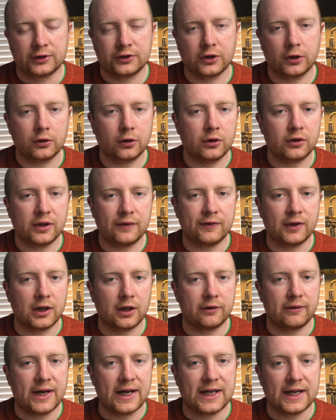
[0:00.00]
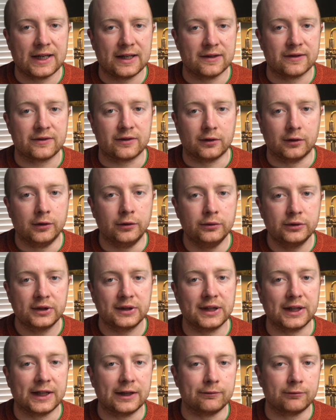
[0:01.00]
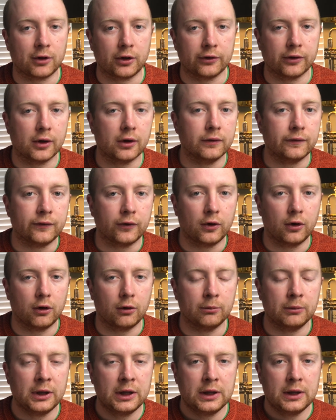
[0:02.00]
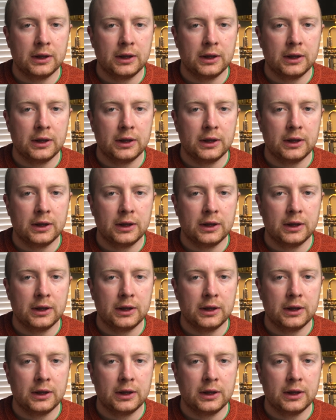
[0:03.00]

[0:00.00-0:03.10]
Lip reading: Sogno di Volare is loosely in rondo form.